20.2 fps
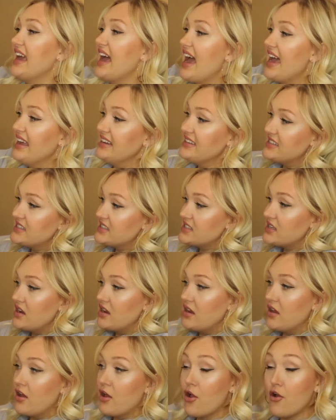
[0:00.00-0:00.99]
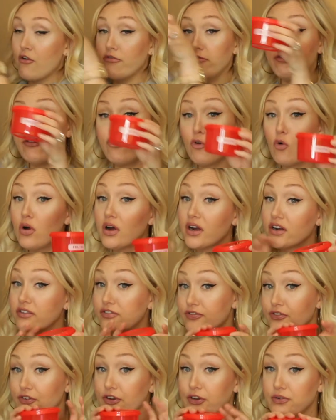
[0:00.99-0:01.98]
get four
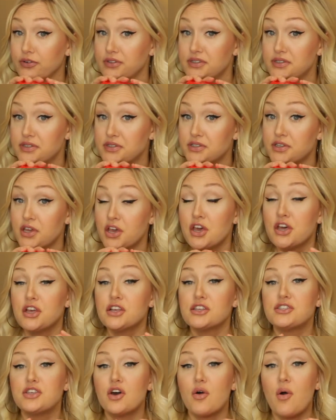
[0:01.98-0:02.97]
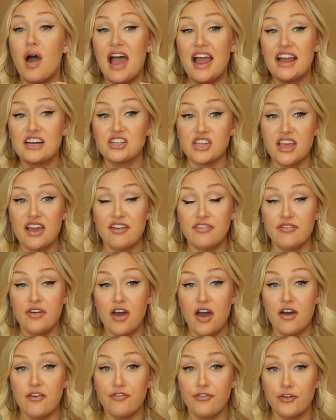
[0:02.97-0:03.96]
fruits. So I actually have
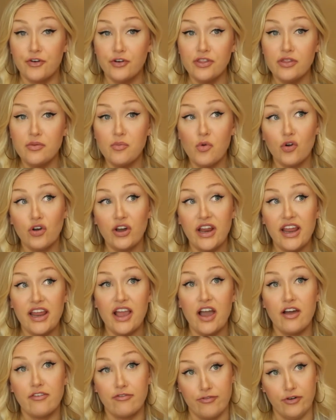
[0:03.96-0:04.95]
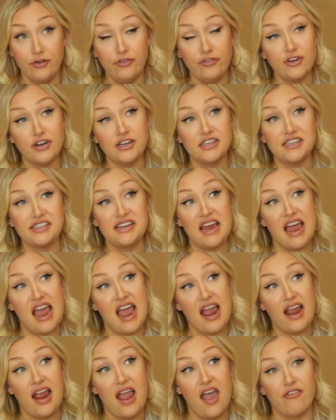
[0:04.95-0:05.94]
a fruit in the morning, a fruit for a
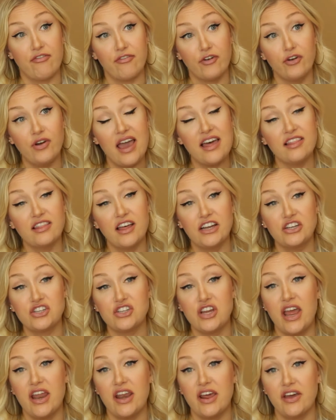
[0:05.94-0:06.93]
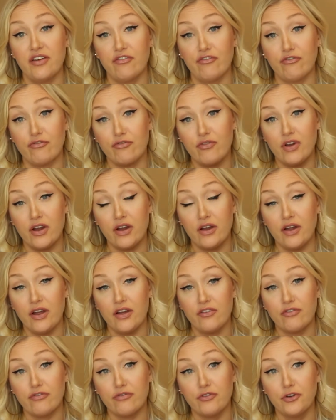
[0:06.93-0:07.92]
snack, a fruit at lunch, and
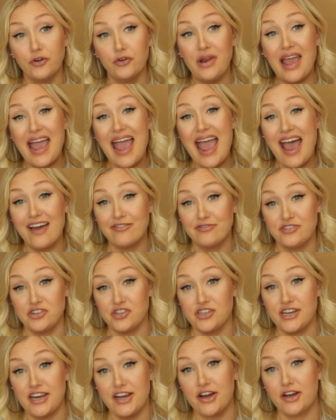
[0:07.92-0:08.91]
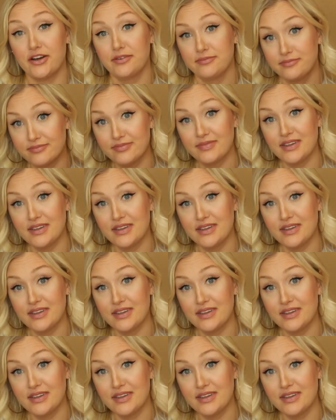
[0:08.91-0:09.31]
a fruit after dinner.